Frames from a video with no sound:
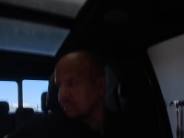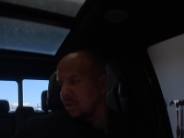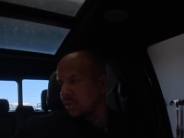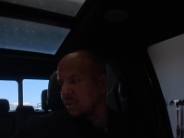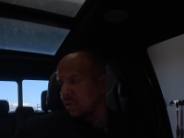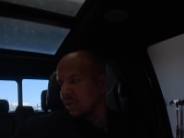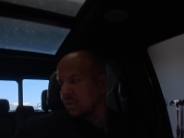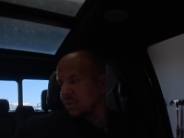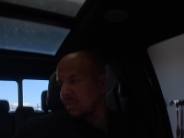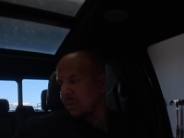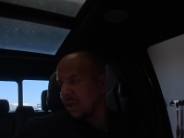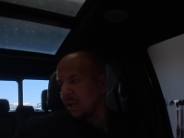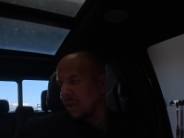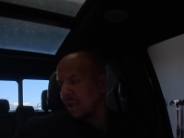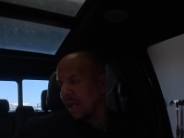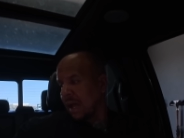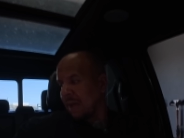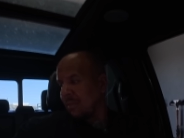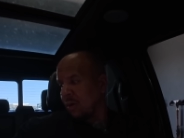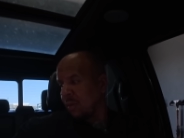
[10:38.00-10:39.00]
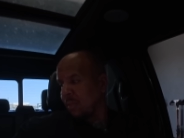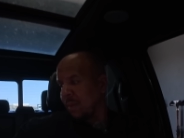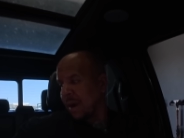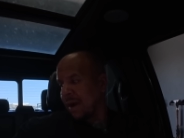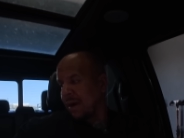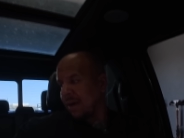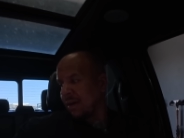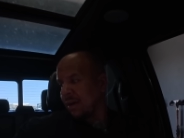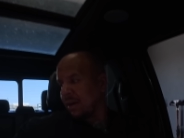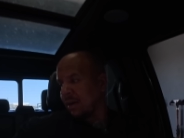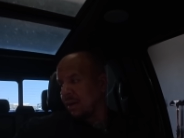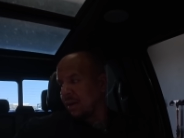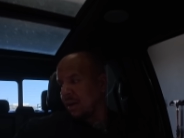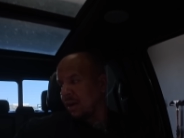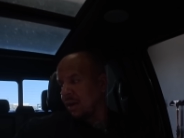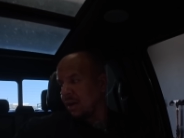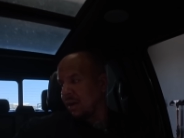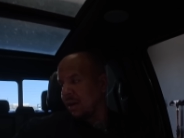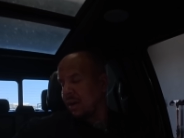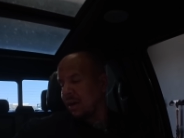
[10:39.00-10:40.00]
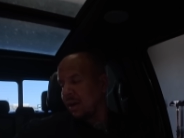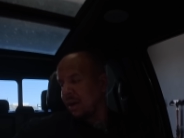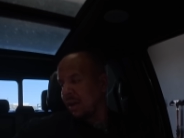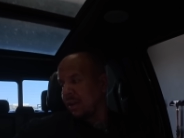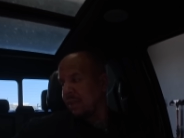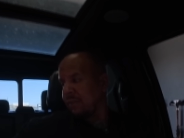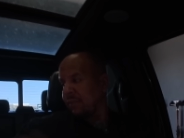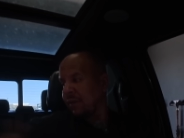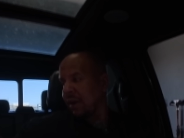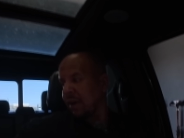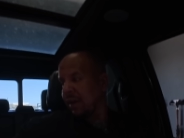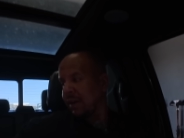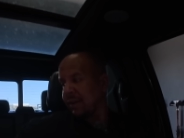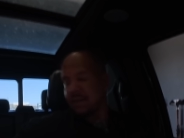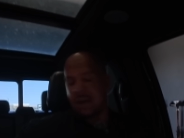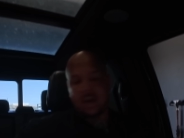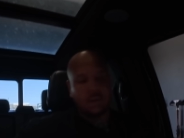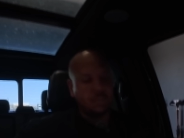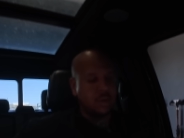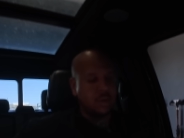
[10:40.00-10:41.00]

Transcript: So this one made a lot more power on the very top